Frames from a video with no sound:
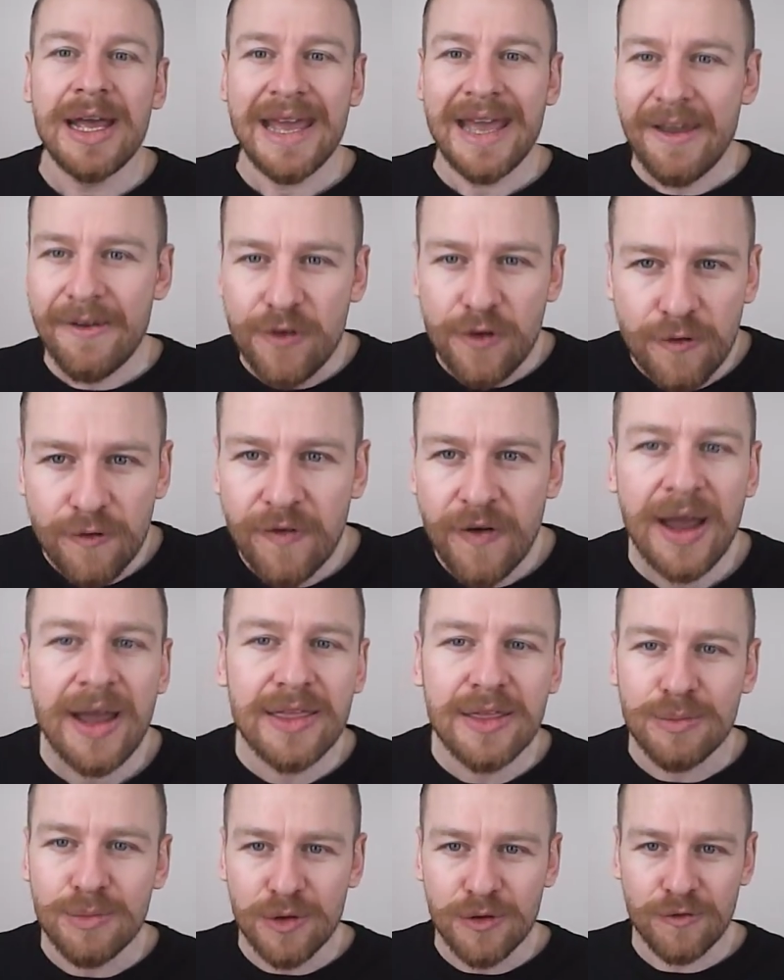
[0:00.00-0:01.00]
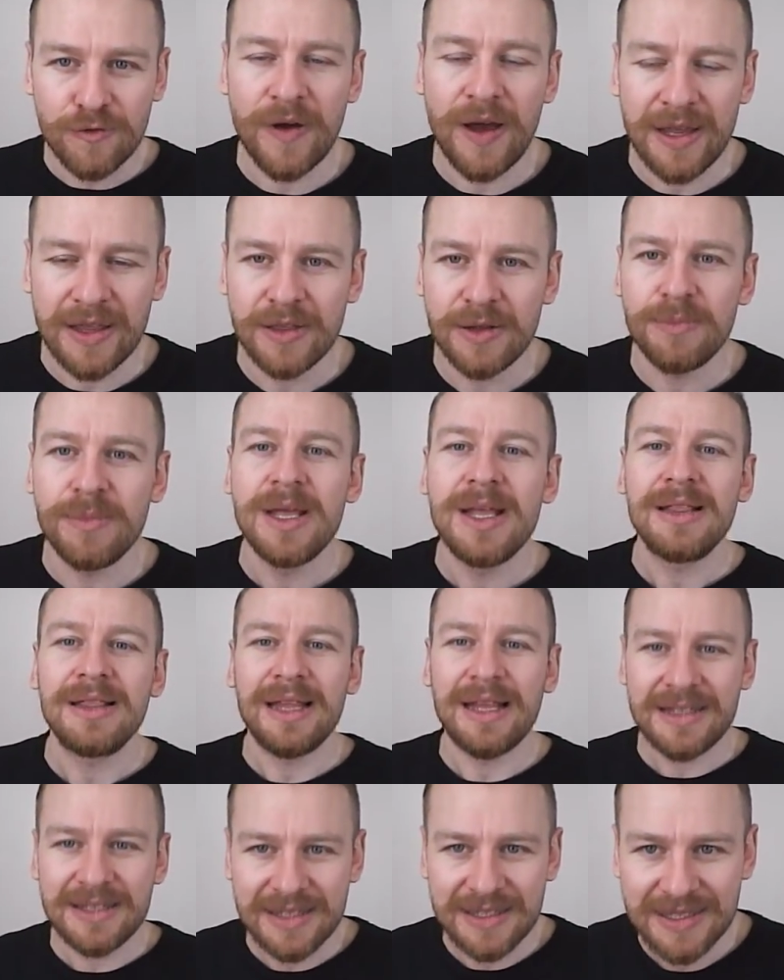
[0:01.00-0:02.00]
If you find them, you find them.
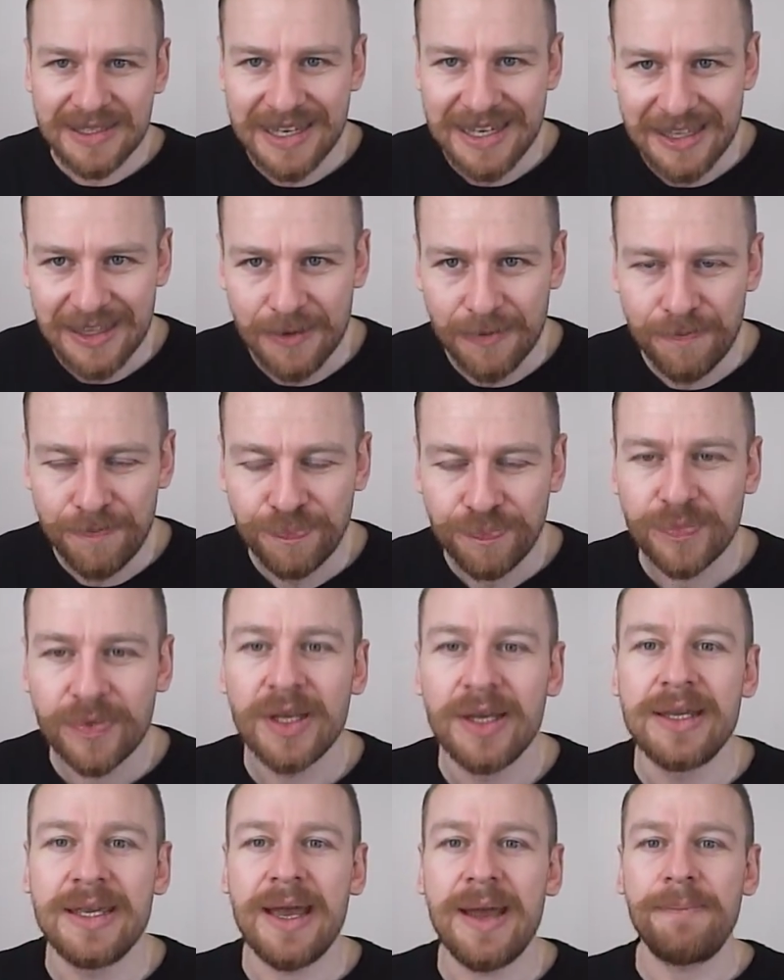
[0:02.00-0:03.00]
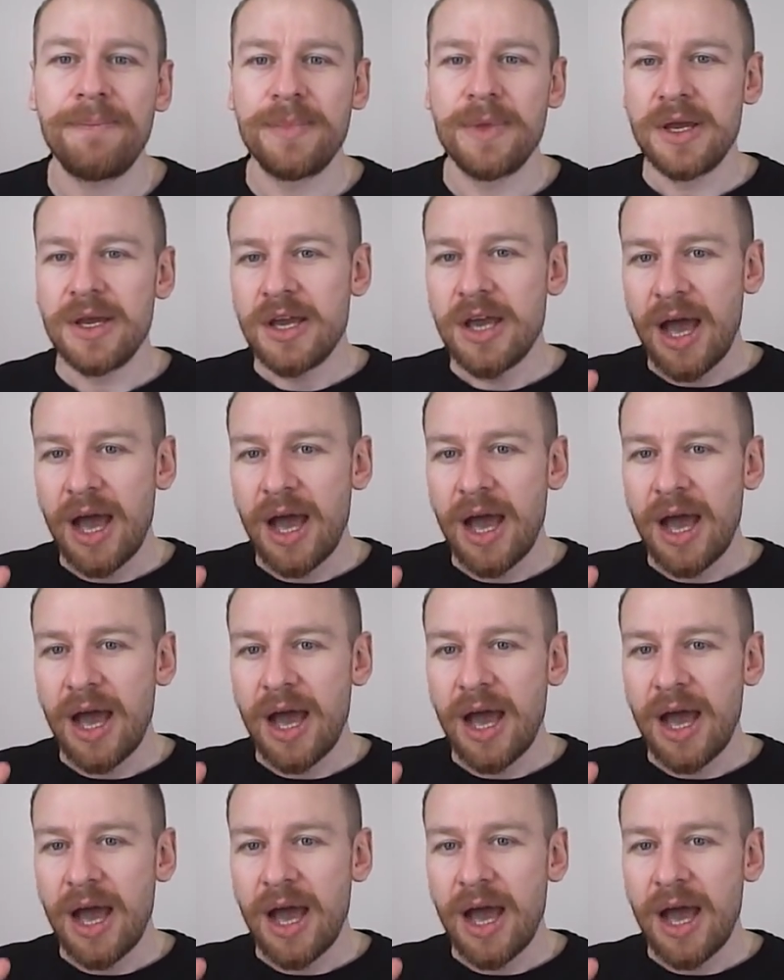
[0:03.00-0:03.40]
Let's see them. Yep.